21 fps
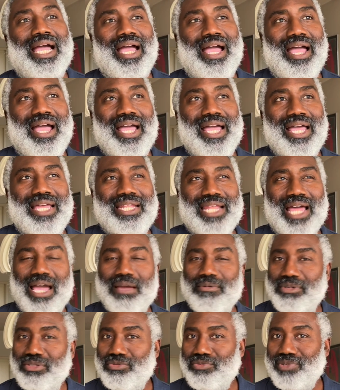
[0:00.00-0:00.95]
And
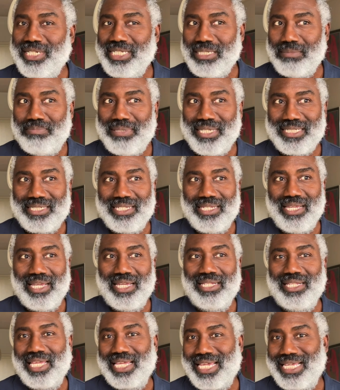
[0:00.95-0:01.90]
I was really busy,
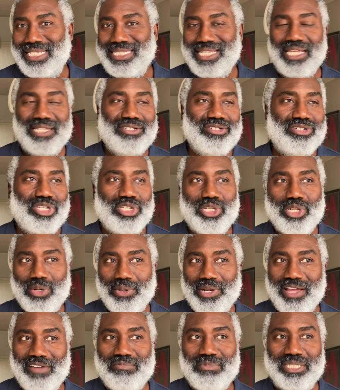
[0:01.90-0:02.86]
and like I said, you know, you
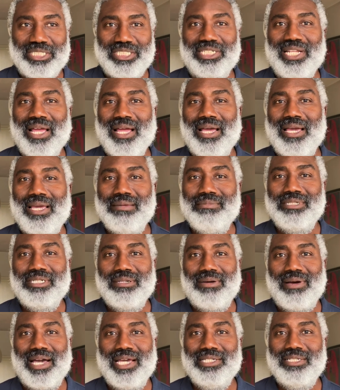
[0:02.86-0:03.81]
don't have much time,
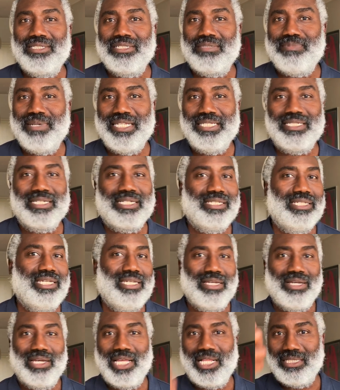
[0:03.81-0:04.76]
so I just
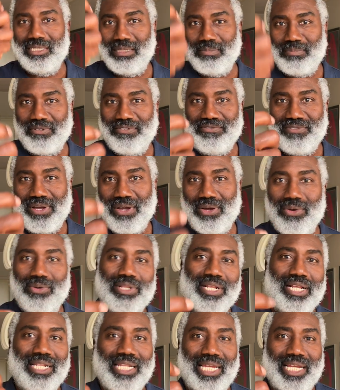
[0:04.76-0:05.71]
basically held up a
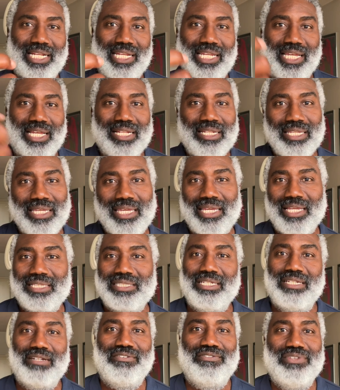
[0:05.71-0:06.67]
phone, click, click,
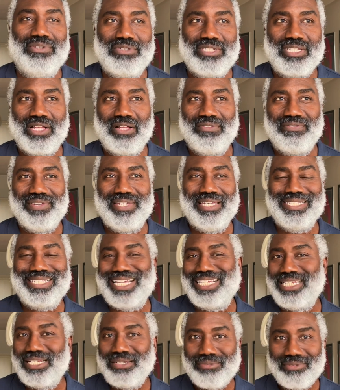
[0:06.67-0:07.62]
click, did a few selfies.
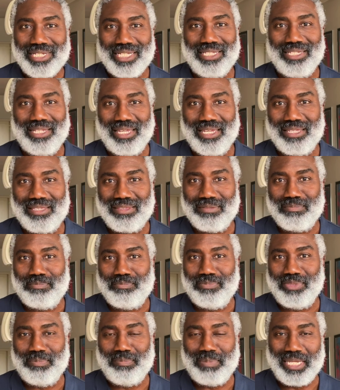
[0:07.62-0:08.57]
I didn't really like
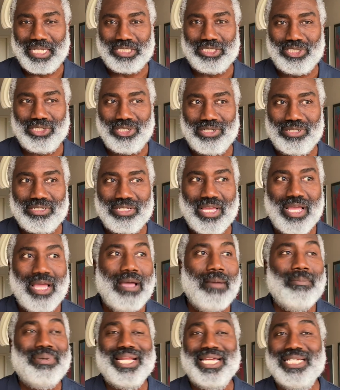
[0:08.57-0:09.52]
the pictures,
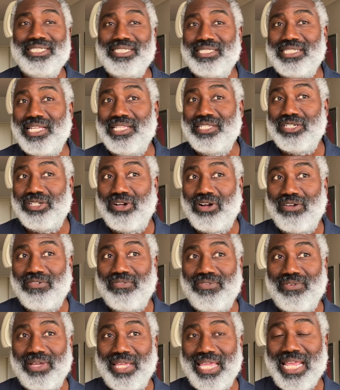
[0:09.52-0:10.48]
but I just sent it
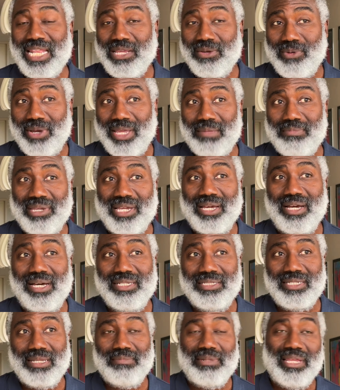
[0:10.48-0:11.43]
off anyway
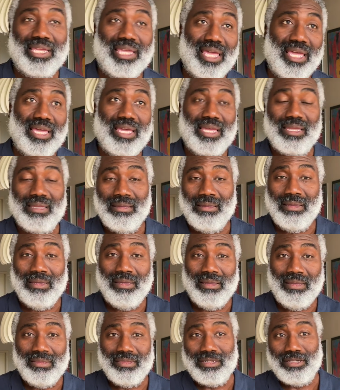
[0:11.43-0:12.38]
because I'm like, hey,
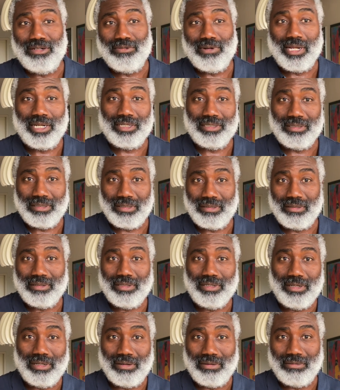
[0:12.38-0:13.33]
the director,
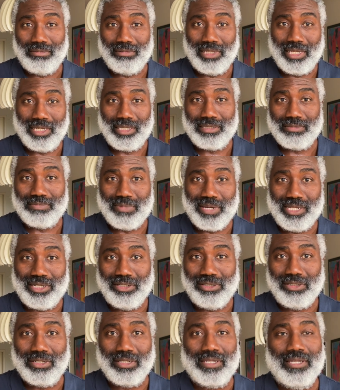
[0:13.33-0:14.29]
you know, likes my
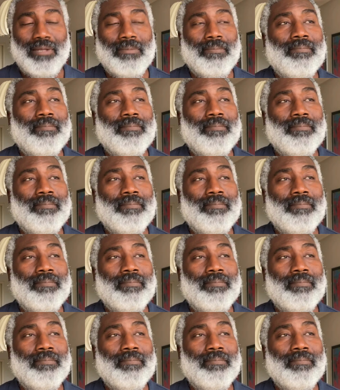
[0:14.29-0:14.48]
look.